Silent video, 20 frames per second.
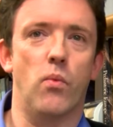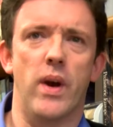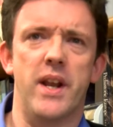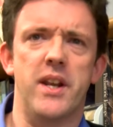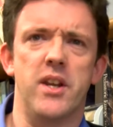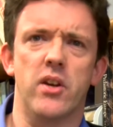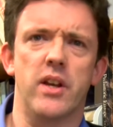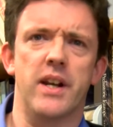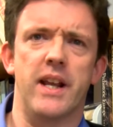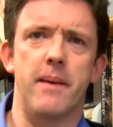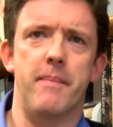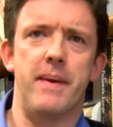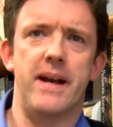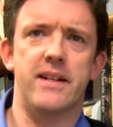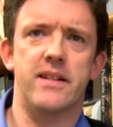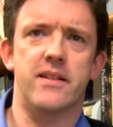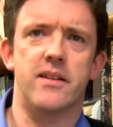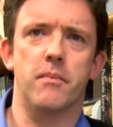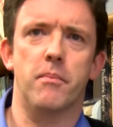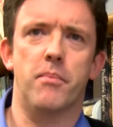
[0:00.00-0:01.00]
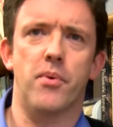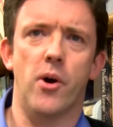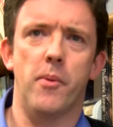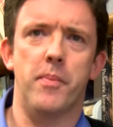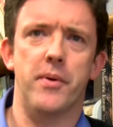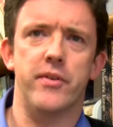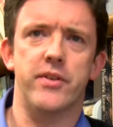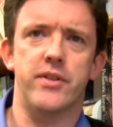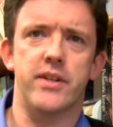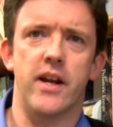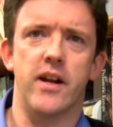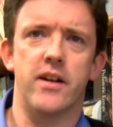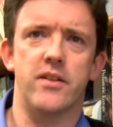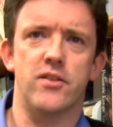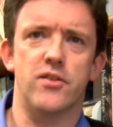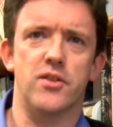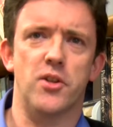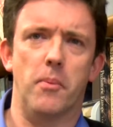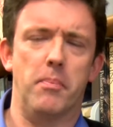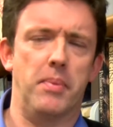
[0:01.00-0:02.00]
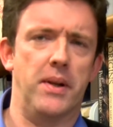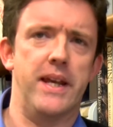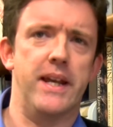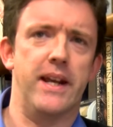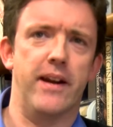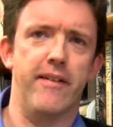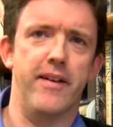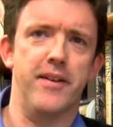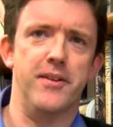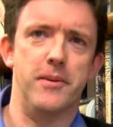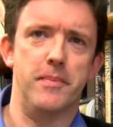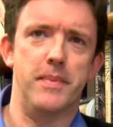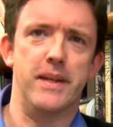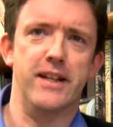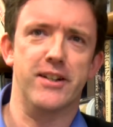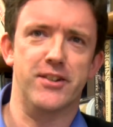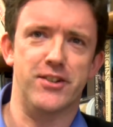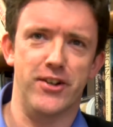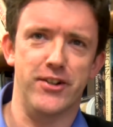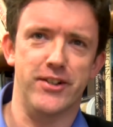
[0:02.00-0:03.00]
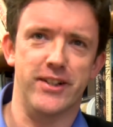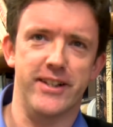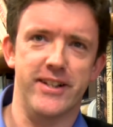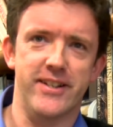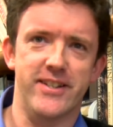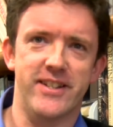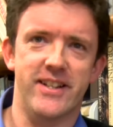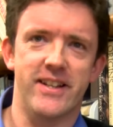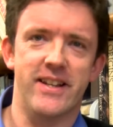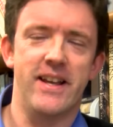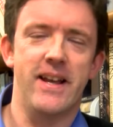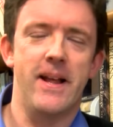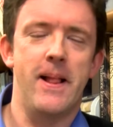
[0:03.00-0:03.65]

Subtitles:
when are you going to get back to some proper research and stop playing around and being a journalist?